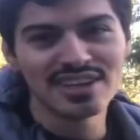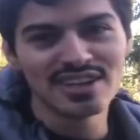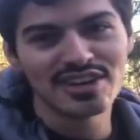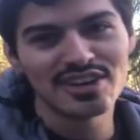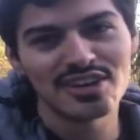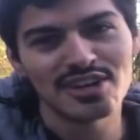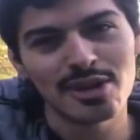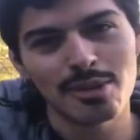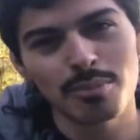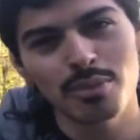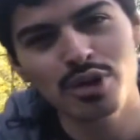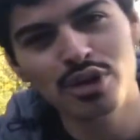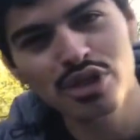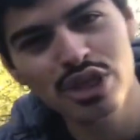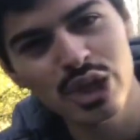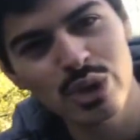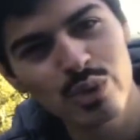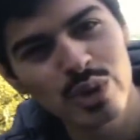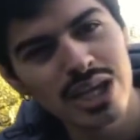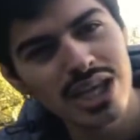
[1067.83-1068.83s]
Number
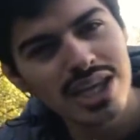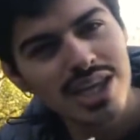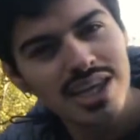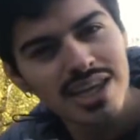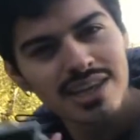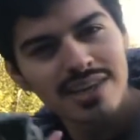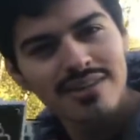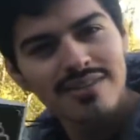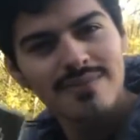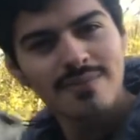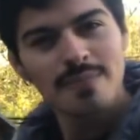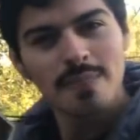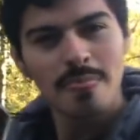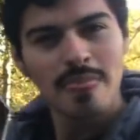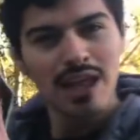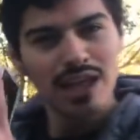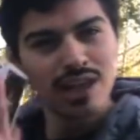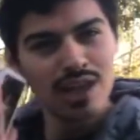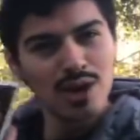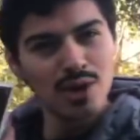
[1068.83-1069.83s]
three.
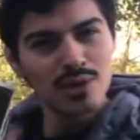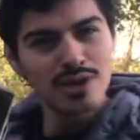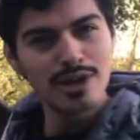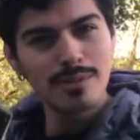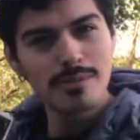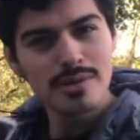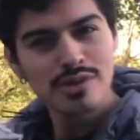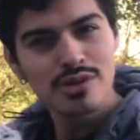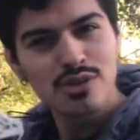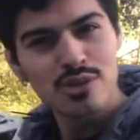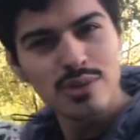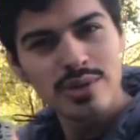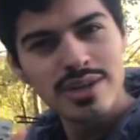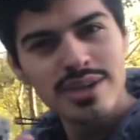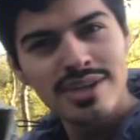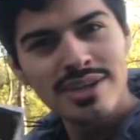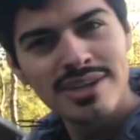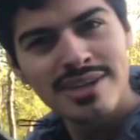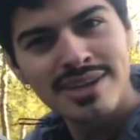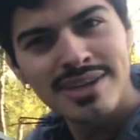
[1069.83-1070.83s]
Hello, number
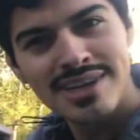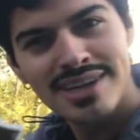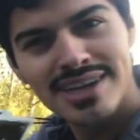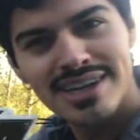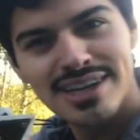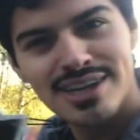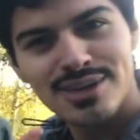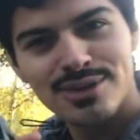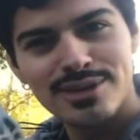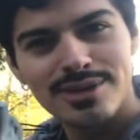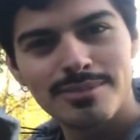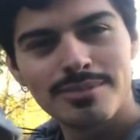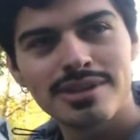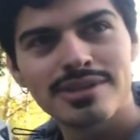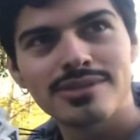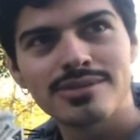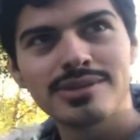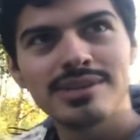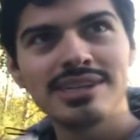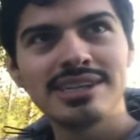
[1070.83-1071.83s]
three. Hello, number
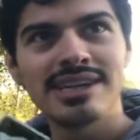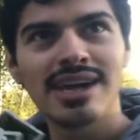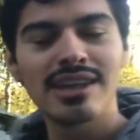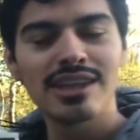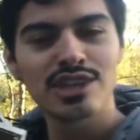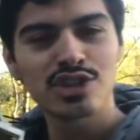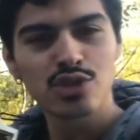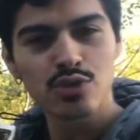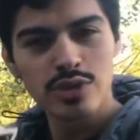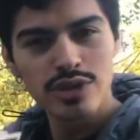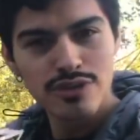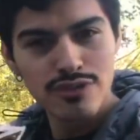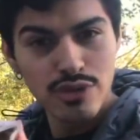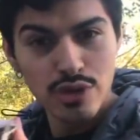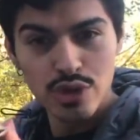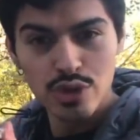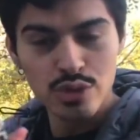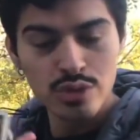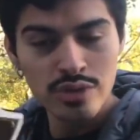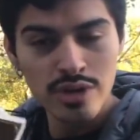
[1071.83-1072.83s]
three. Now let's read for
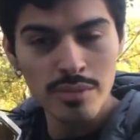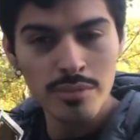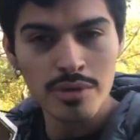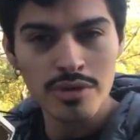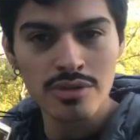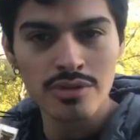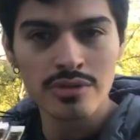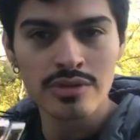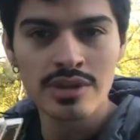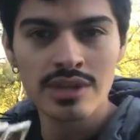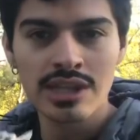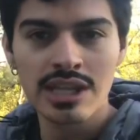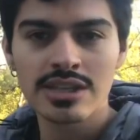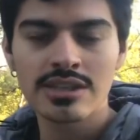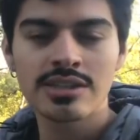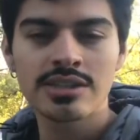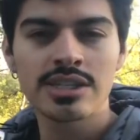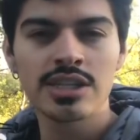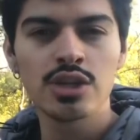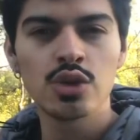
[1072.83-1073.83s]
you, number three. Let's
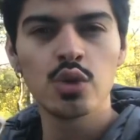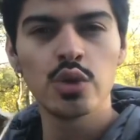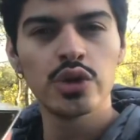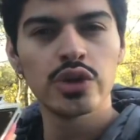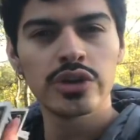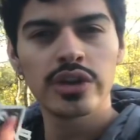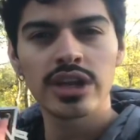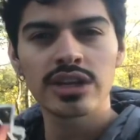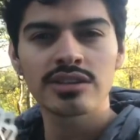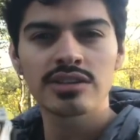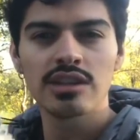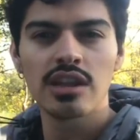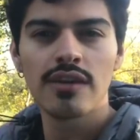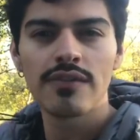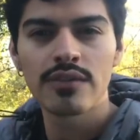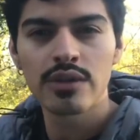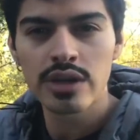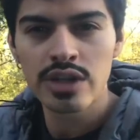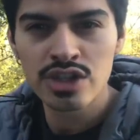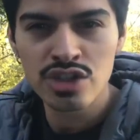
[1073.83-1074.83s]
see who your next
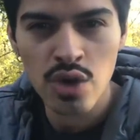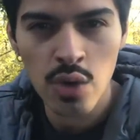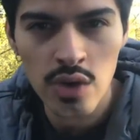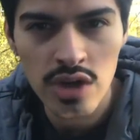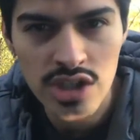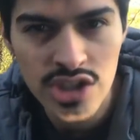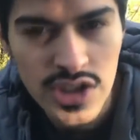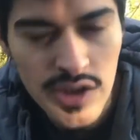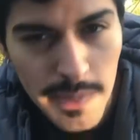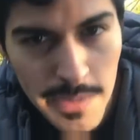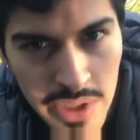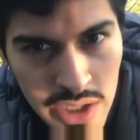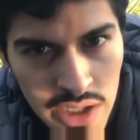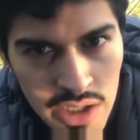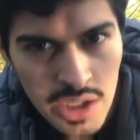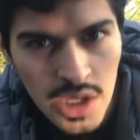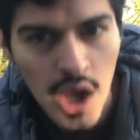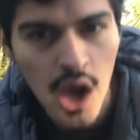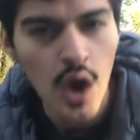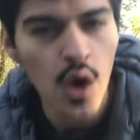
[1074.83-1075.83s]
lover is going to be,
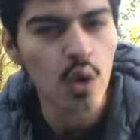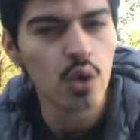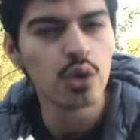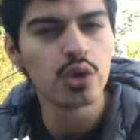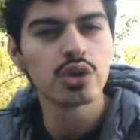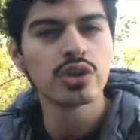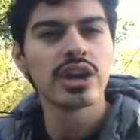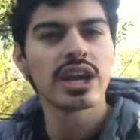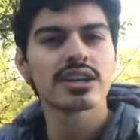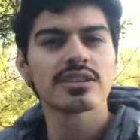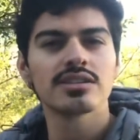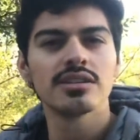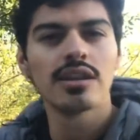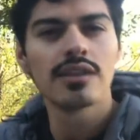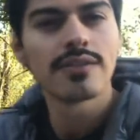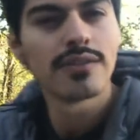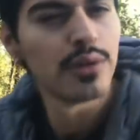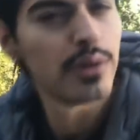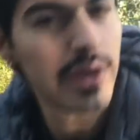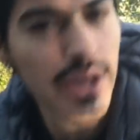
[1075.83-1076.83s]
who your next
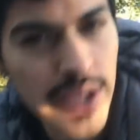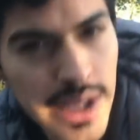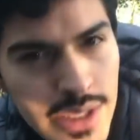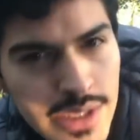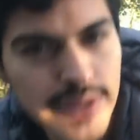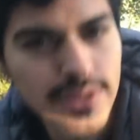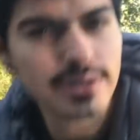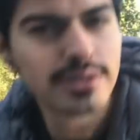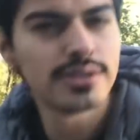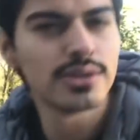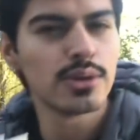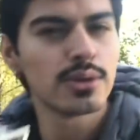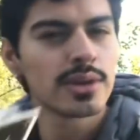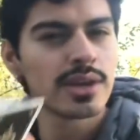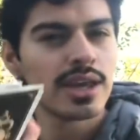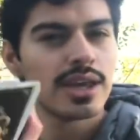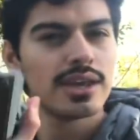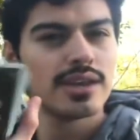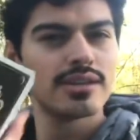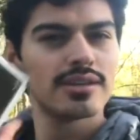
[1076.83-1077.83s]
lover is, okay?